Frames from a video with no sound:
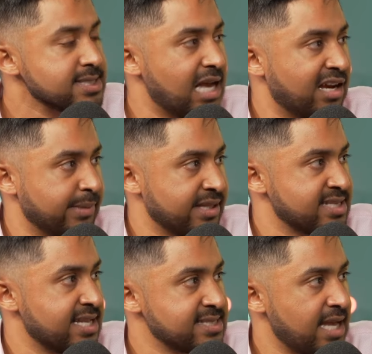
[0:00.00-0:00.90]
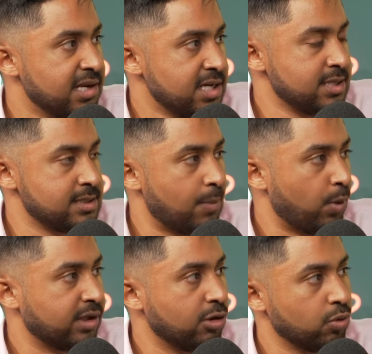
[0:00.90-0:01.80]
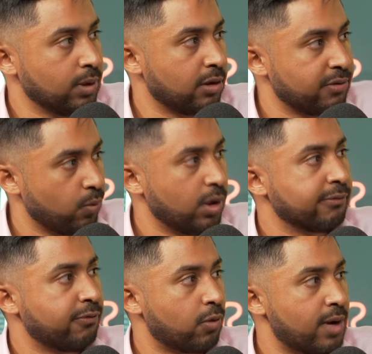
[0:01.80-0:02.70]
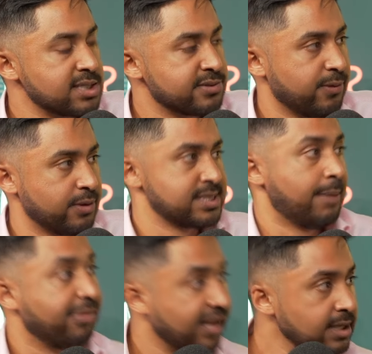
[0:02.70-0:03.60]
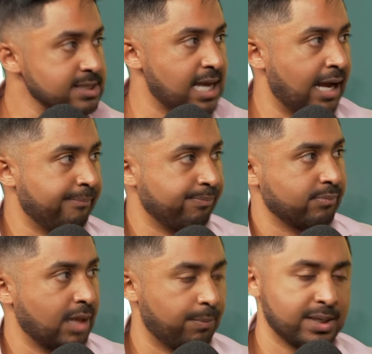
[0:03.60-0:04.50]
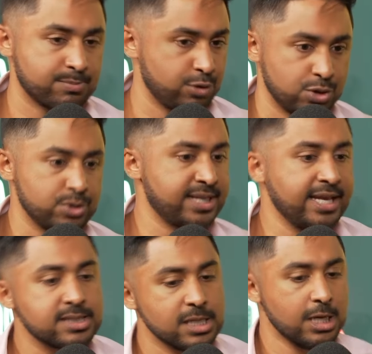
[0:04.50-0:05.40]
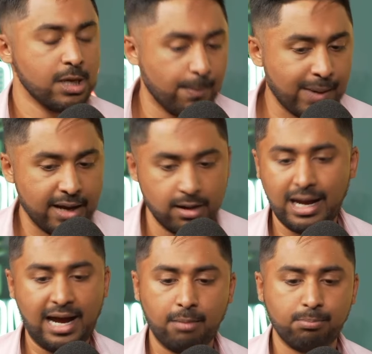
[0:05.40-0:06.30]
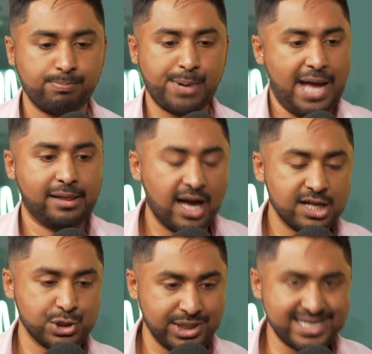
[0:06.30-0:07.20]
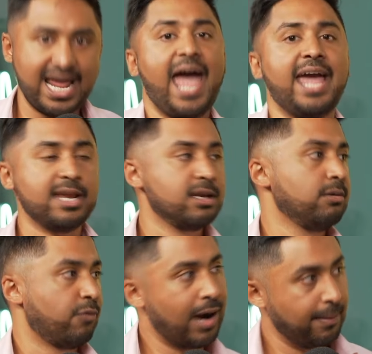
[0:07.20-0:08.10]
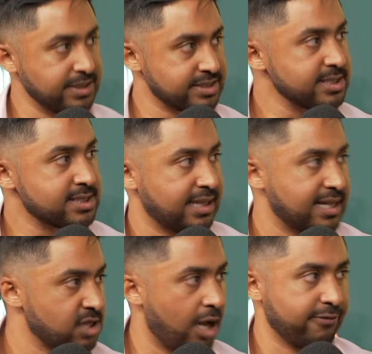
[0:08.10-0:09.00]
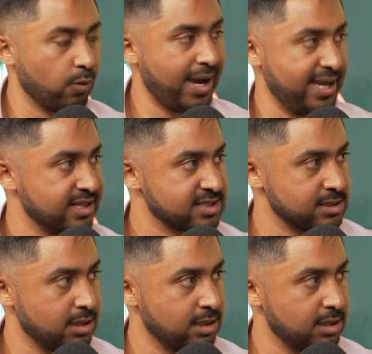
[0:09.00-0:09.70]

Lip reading: in the sense that someone could do a lot of the work for us on some things, help us produce things. But by and large, it's an aid for our business, and that's kind of the way it's